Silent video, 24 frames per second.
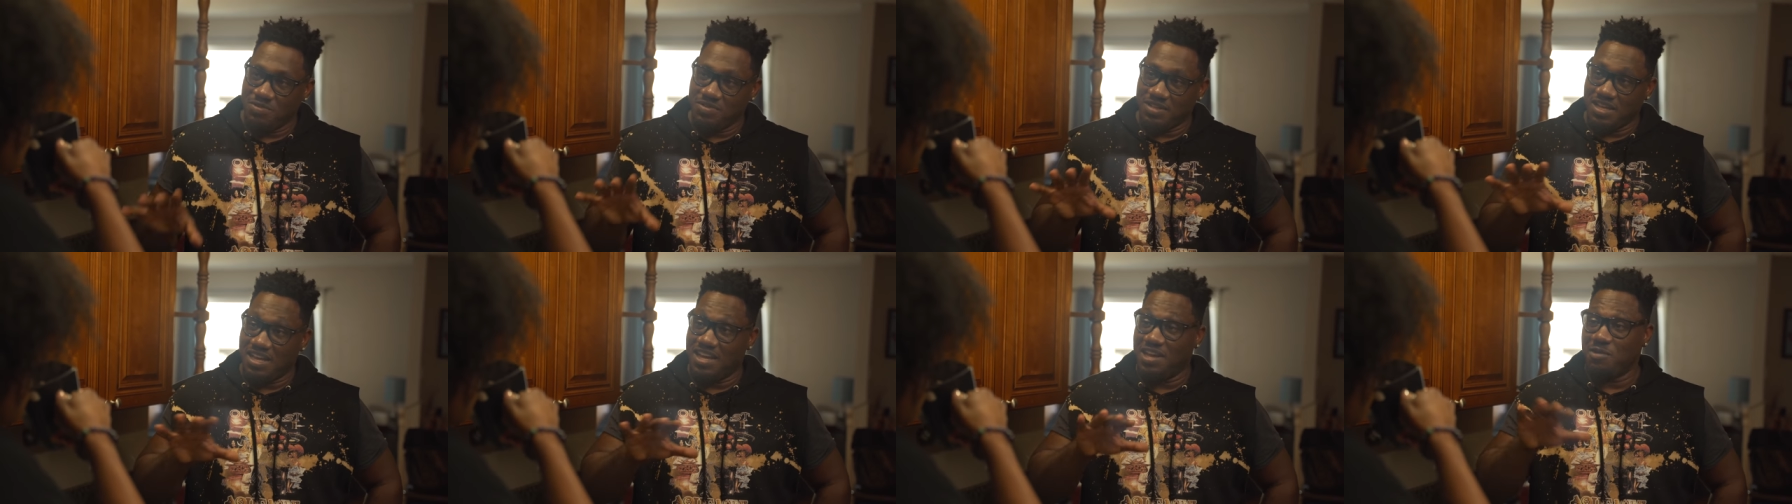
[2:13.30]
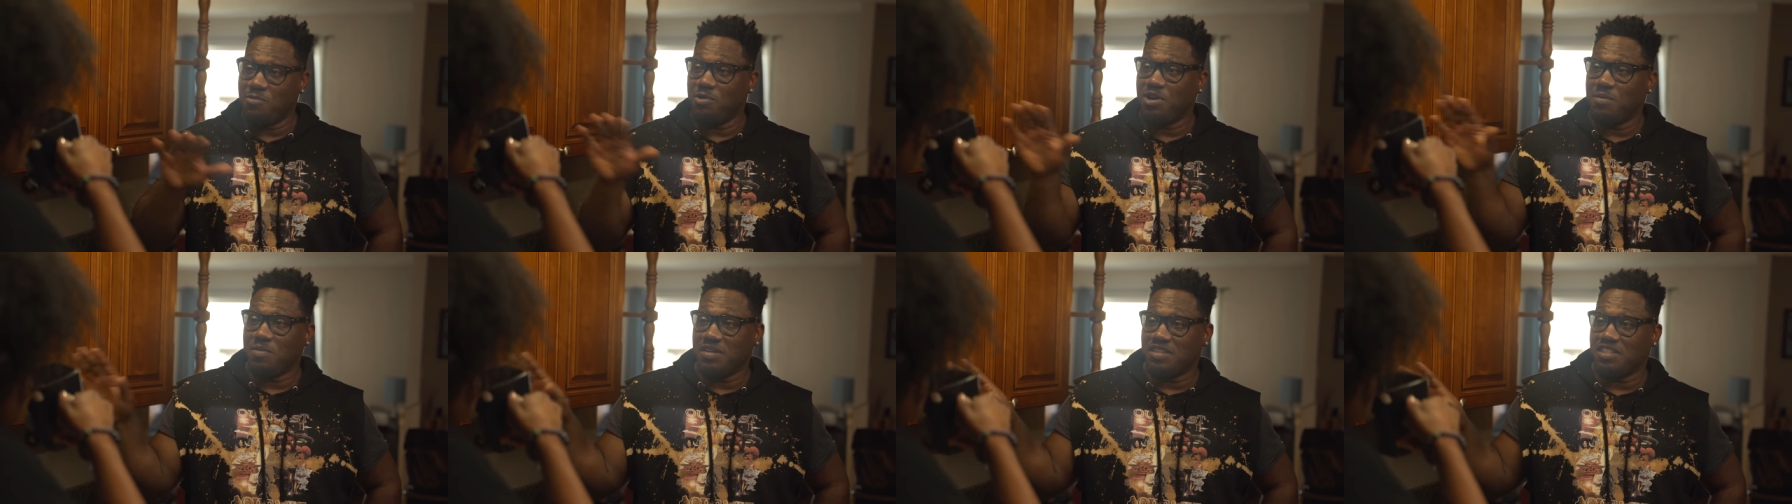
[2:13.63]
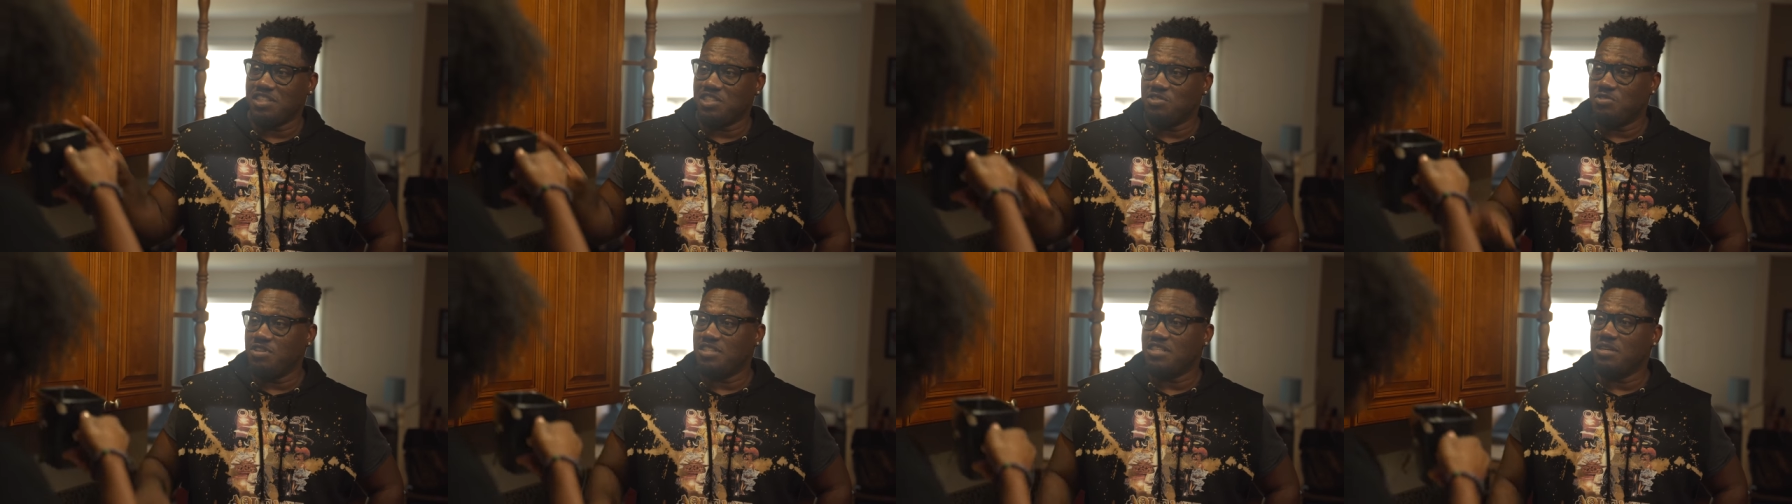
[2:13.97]
I ain't worried about
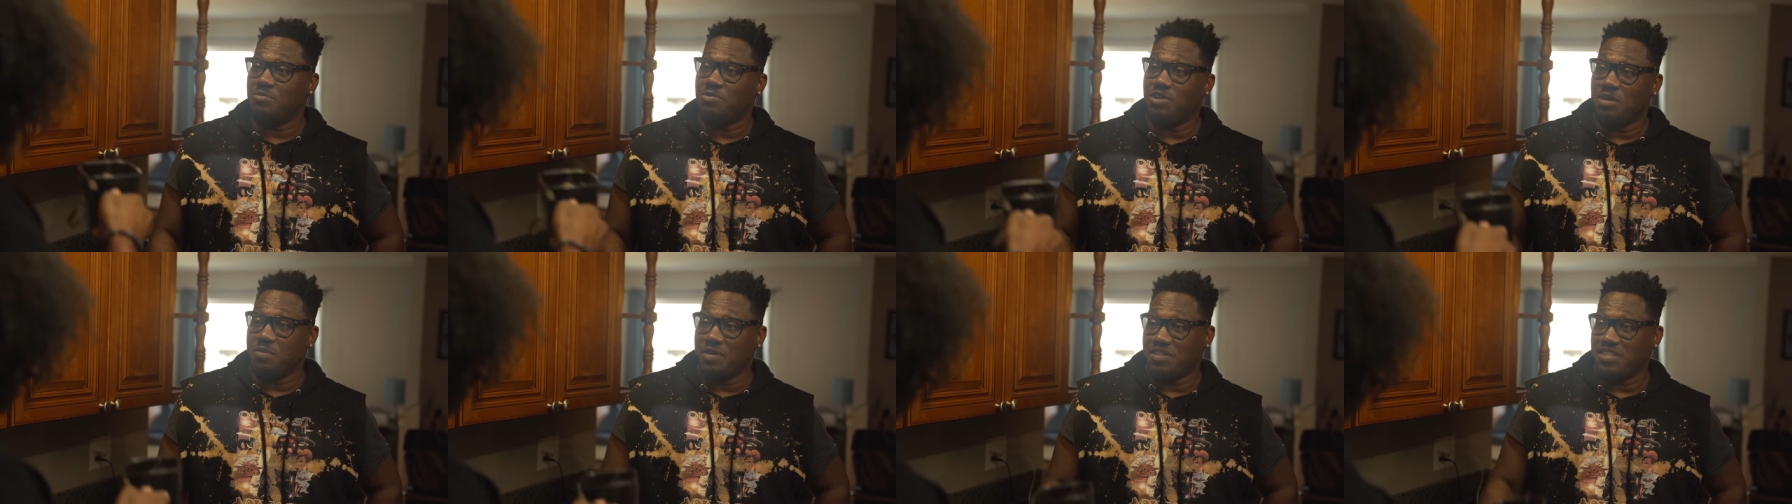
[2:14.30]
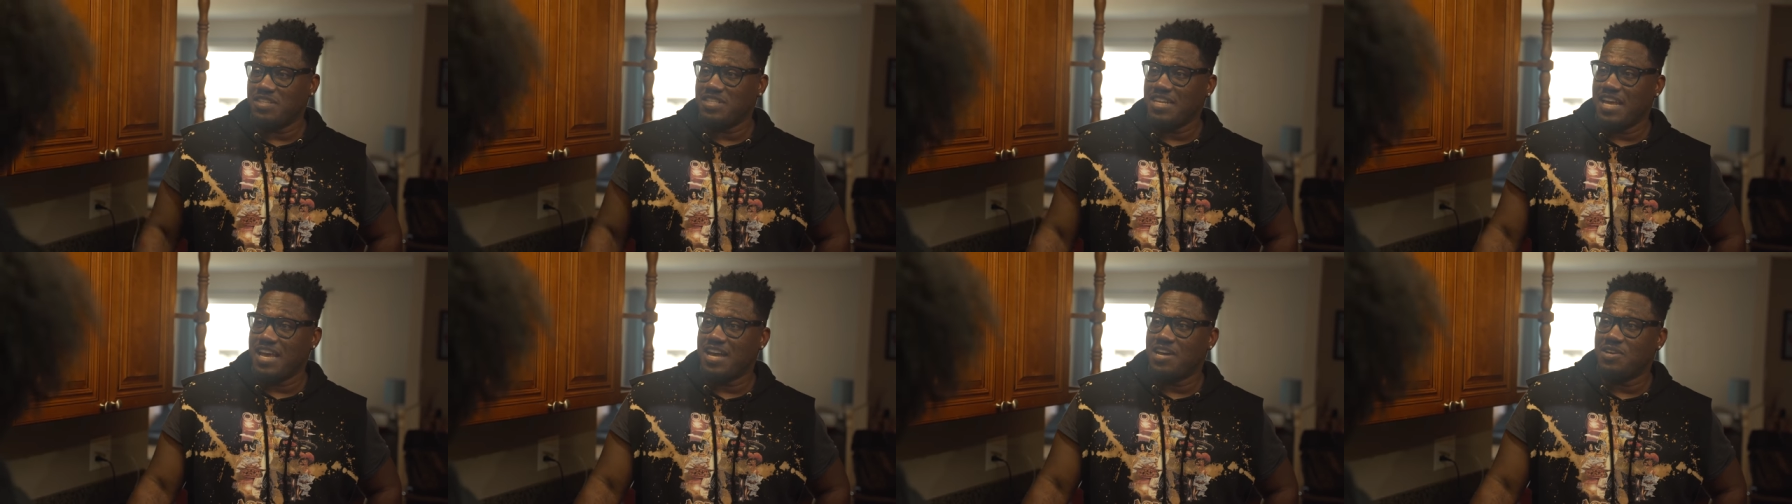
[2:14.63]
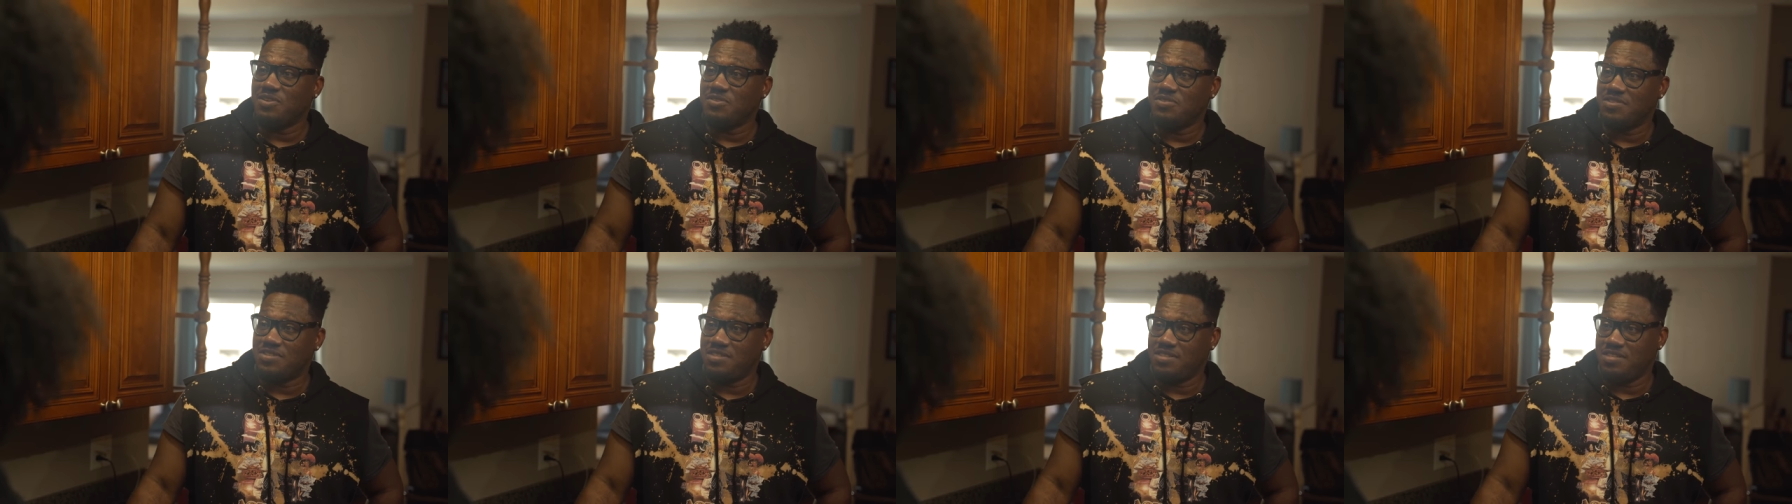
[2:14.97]
these streets. I'm worried about this
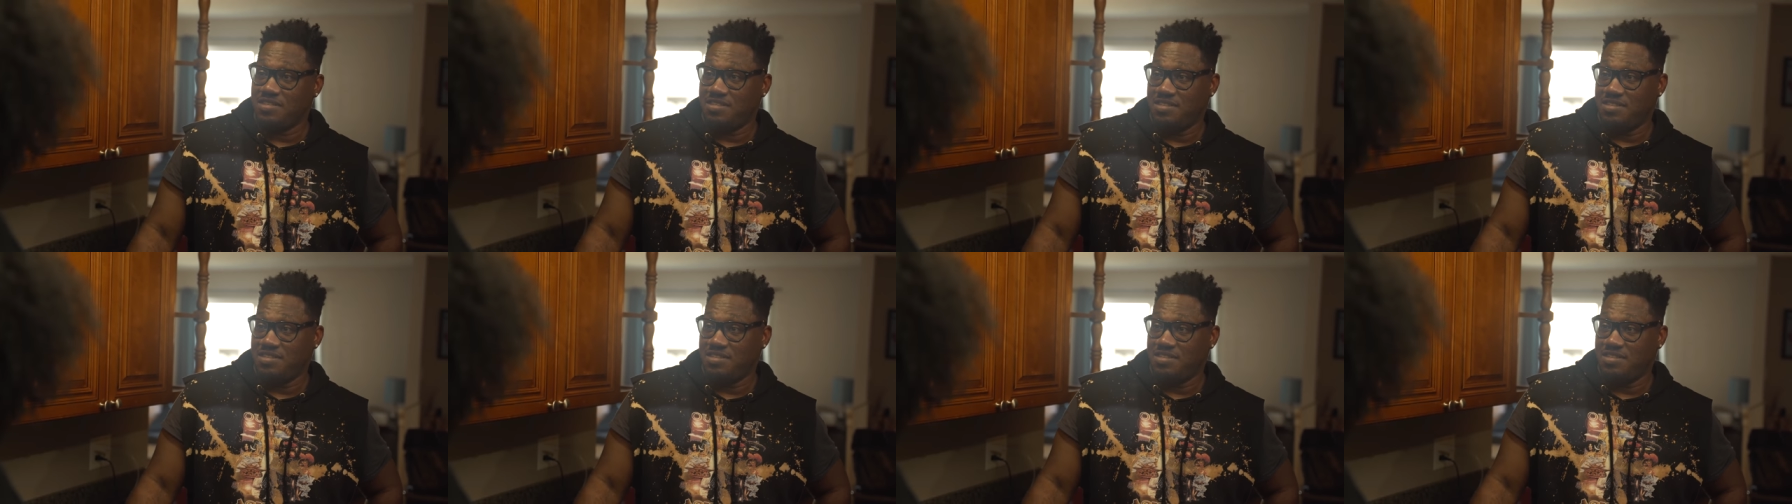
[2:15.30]
house.